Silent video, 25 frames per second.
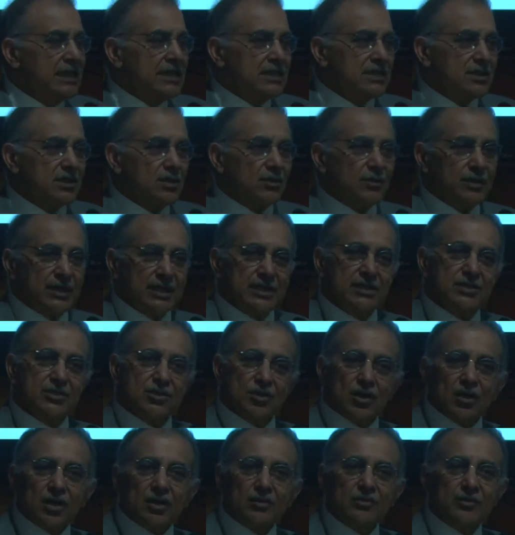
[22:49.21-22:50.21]
So in
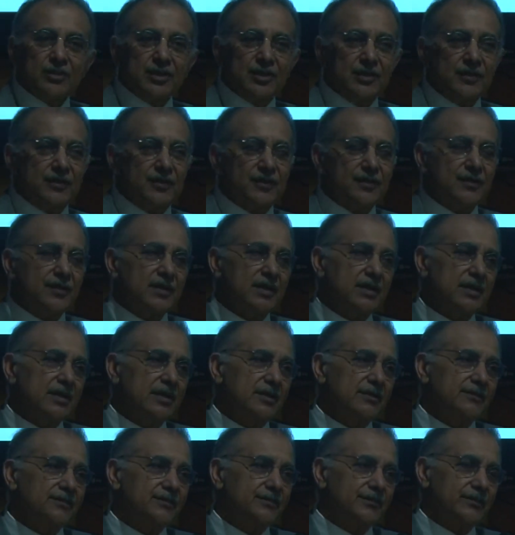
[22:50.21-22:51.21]
Dartmouth
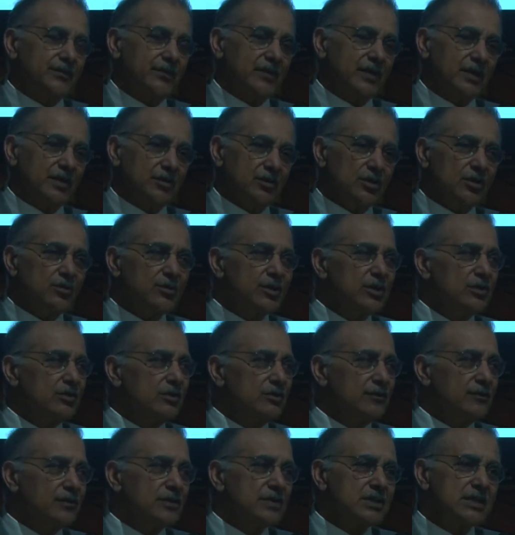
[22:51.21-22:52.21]

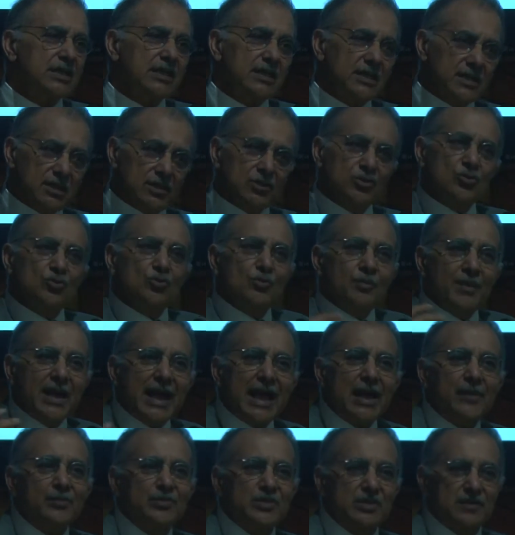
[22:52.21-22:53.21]
University, they do
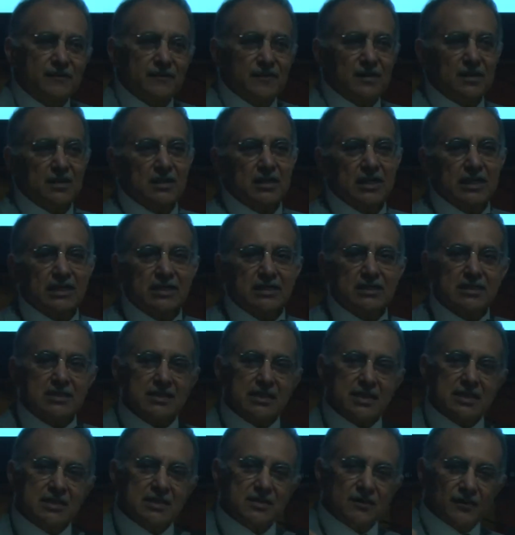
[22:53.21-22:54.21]
maps of the United
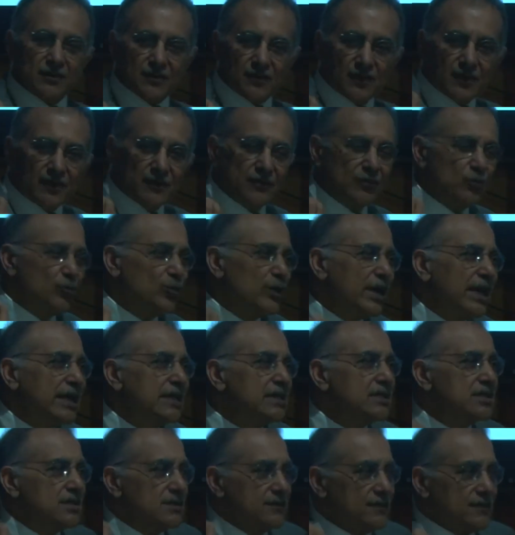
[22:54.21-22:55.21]
States of
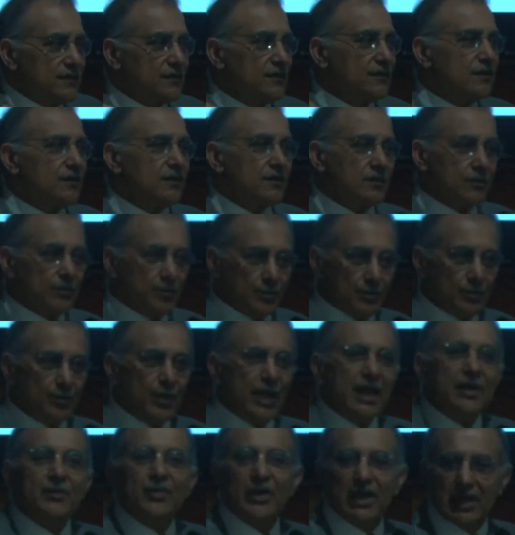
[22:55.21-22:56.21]
rates of
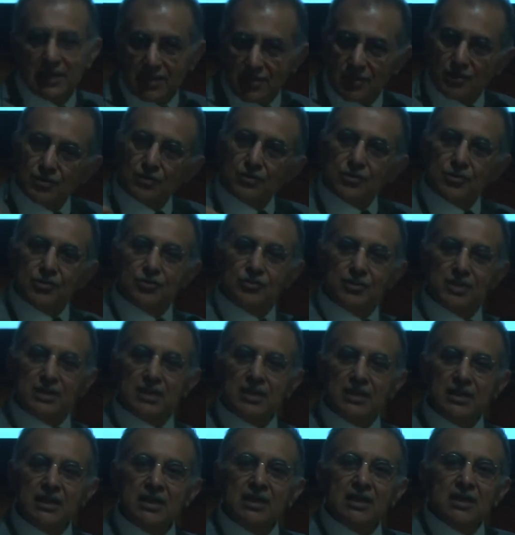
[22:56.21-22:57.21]
bypass surgery
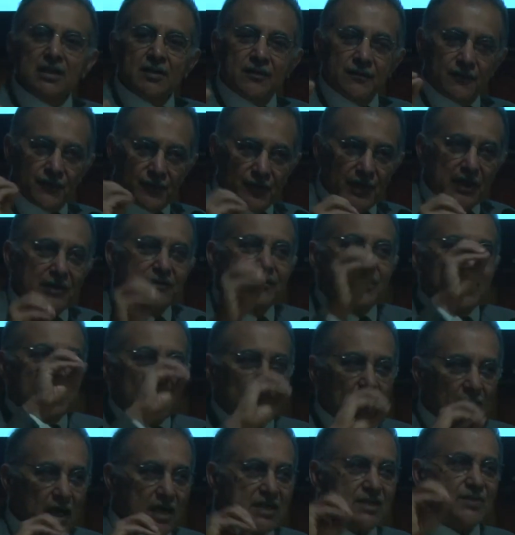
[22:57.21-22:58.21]
for every
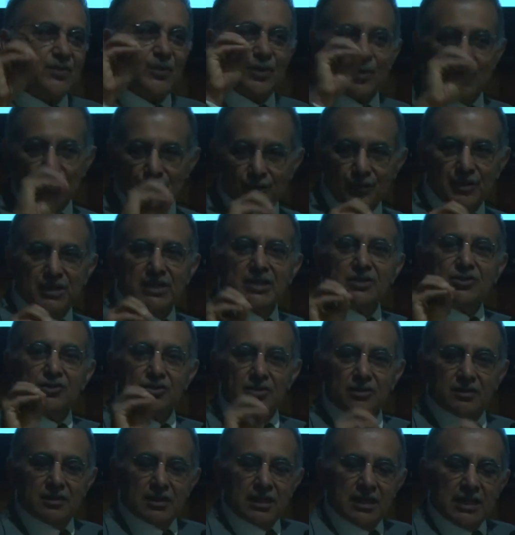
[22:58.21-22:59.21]
hospital
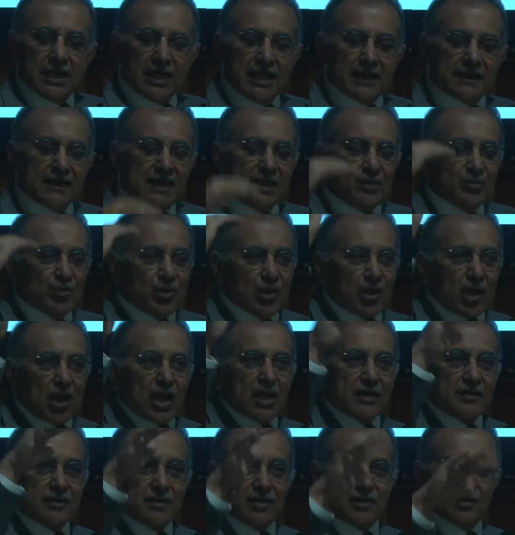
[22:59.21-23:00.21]
region. And they
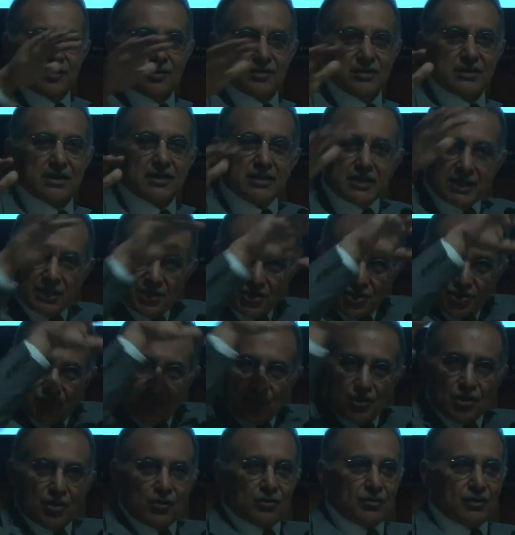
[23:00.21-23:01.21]
plot those, and they
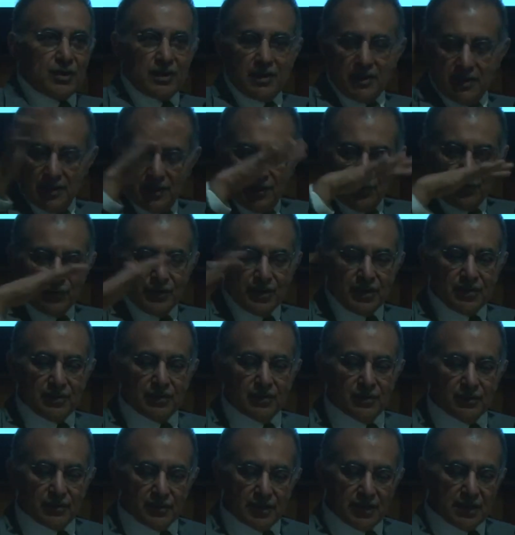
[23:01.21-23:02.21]
show a
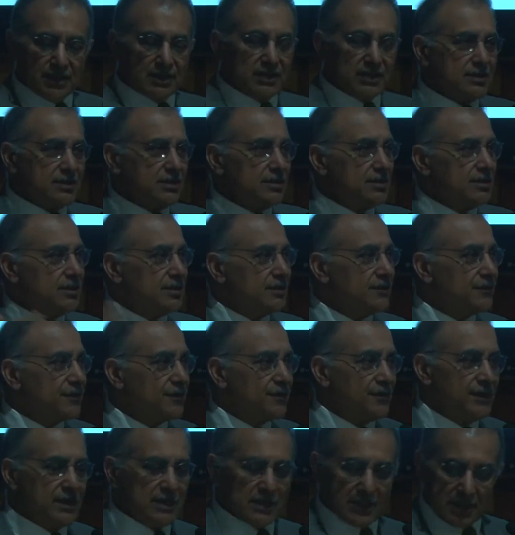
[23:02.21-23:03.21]
real
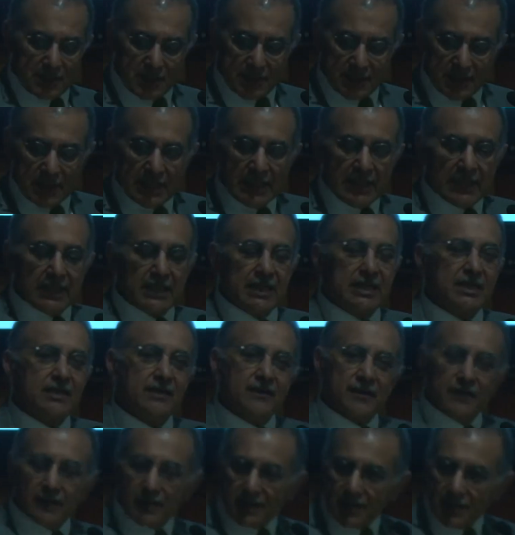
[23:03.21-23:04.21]
difference
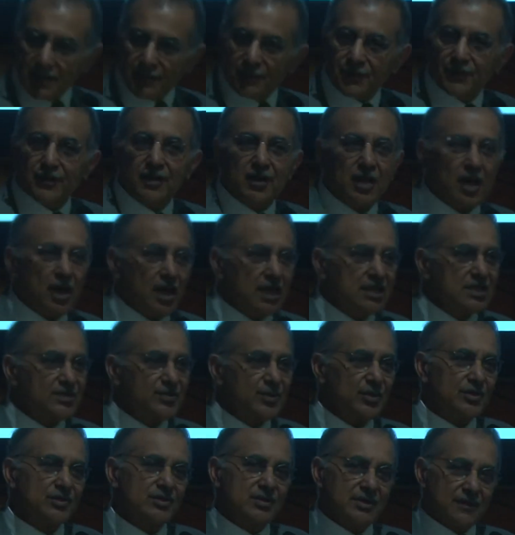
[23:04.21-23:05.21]
in different
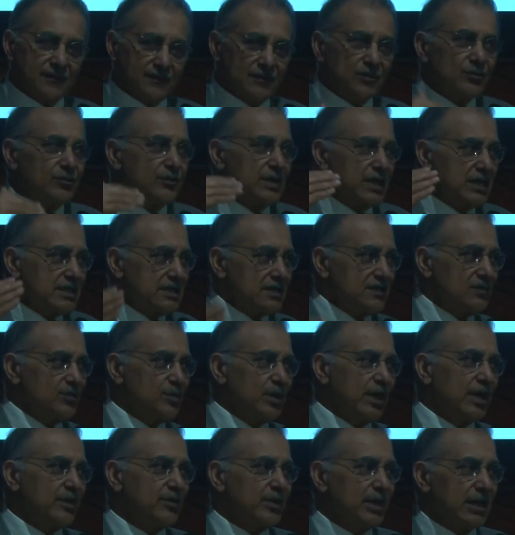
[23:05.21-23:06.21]
hospitals of the rates of
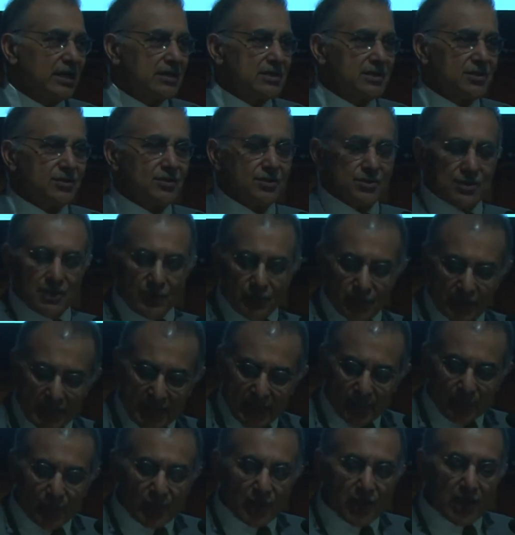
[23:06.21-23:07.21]
bypass surgery. And when
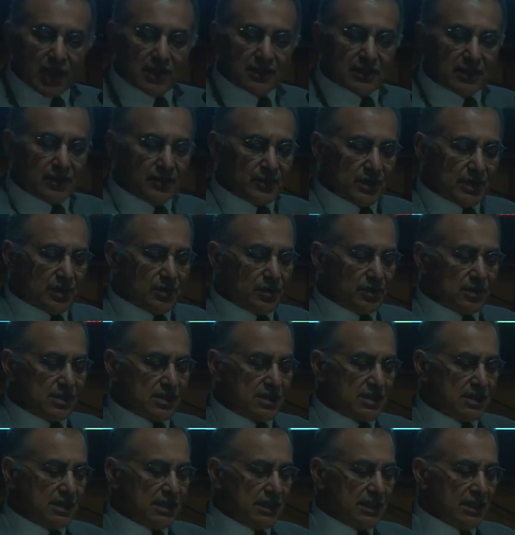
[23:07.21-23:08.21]
they plot them, it
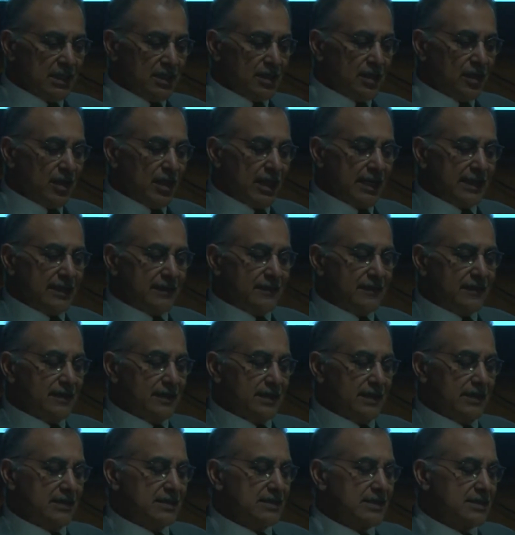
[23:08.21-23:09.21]
looks like
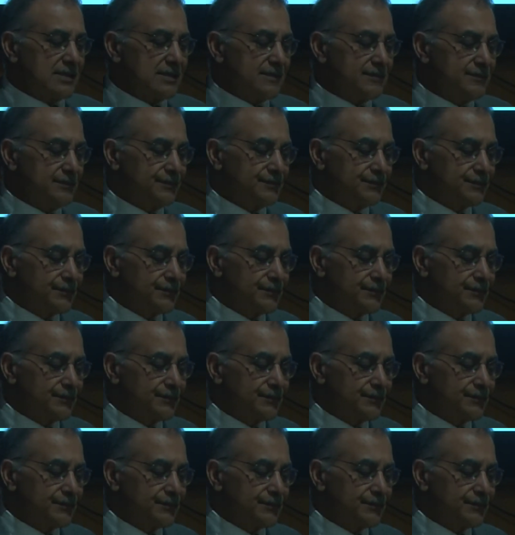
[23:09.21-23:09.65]
this.